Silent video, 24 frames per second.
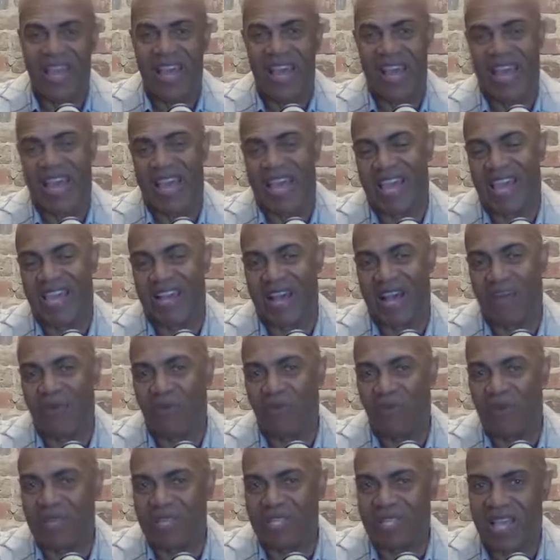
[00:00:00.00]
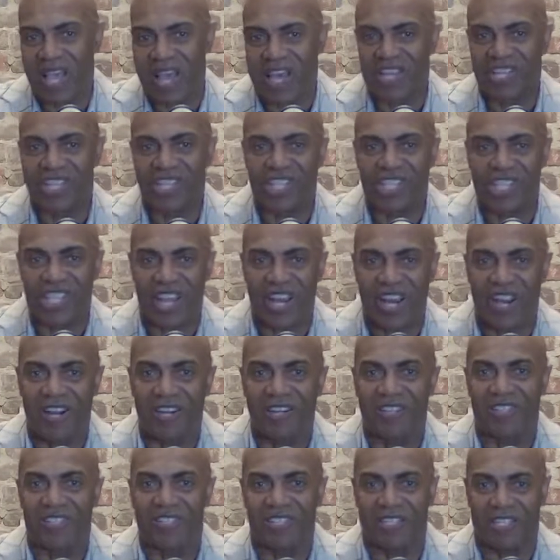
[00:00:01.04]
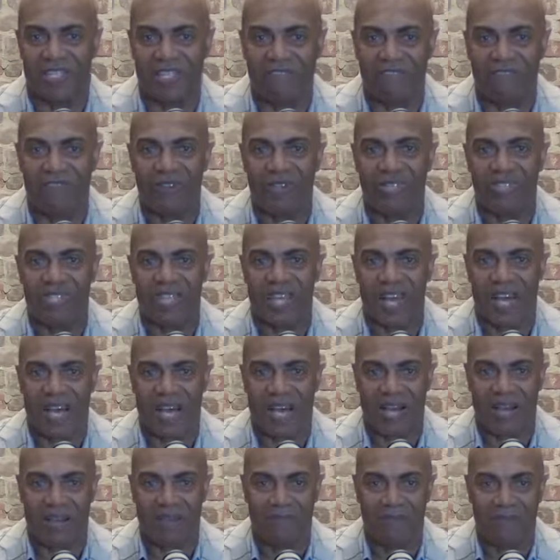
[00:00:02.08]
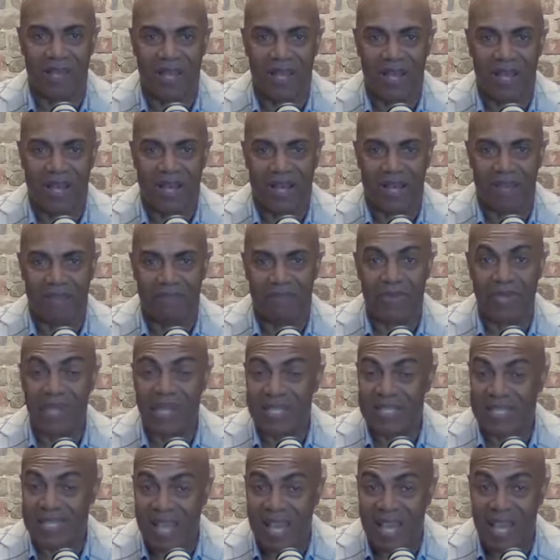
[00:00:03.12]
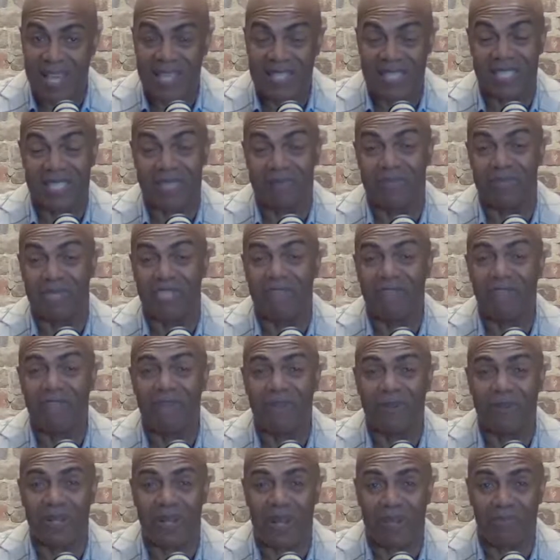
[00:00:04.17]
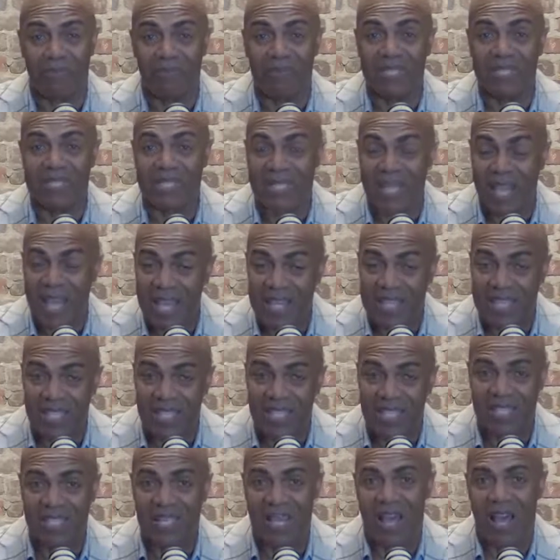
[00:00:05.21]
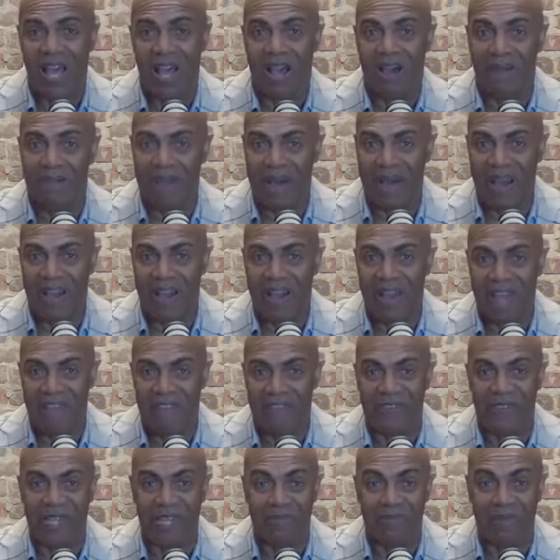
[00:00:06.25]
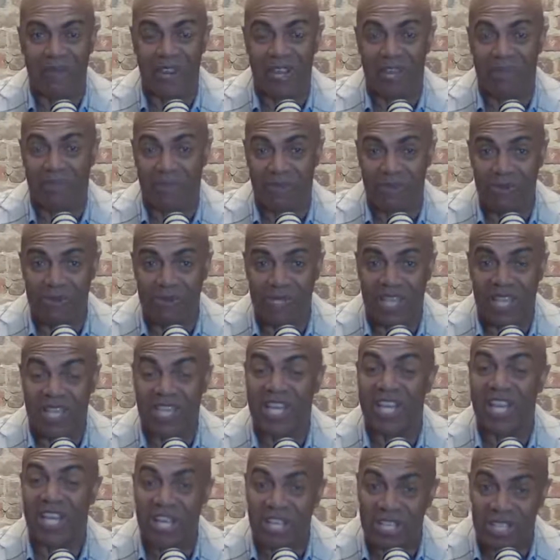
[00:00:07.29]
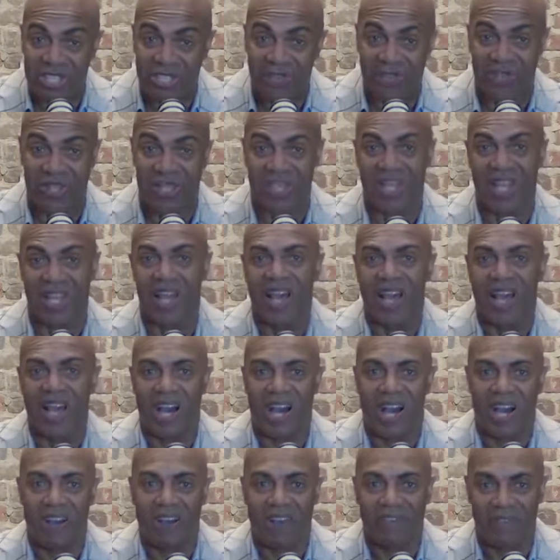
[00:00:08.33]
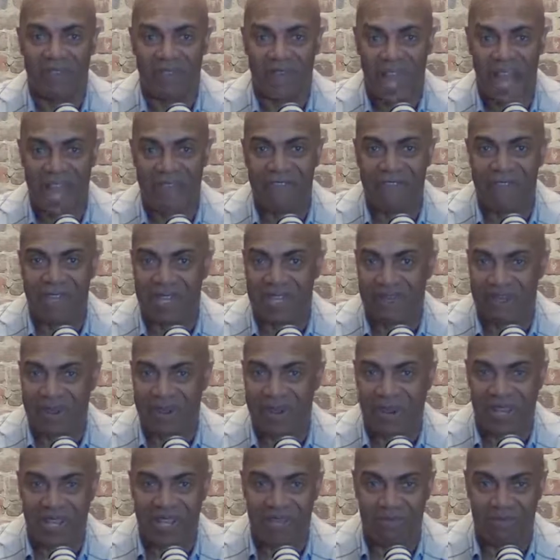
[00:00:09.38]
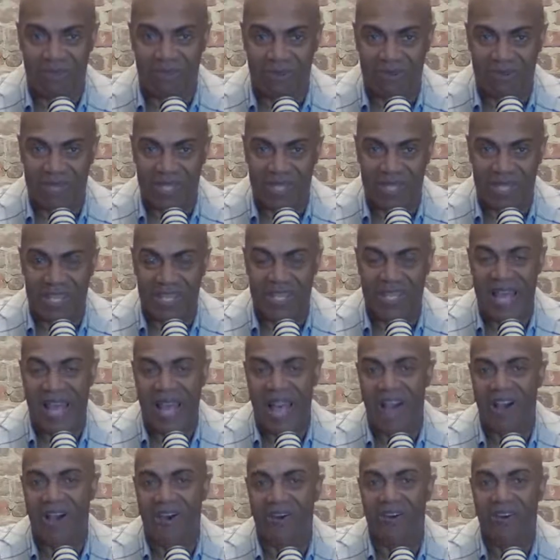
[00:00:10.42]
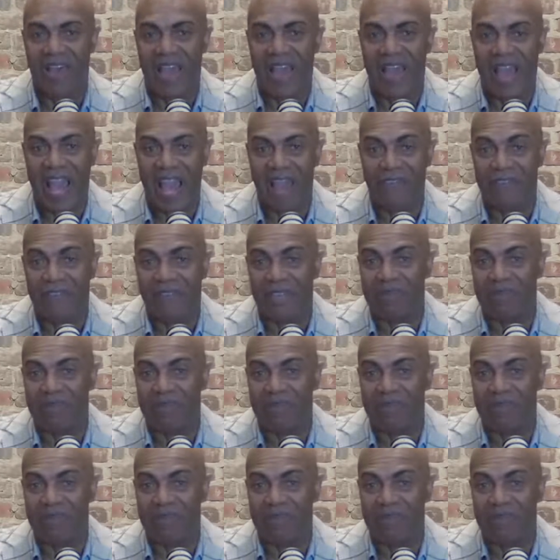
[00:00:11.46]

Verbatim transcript: and I wanted to kind of share different uh, uh, PSAs and some different uh, presentations about African American music and the history of African American music and how African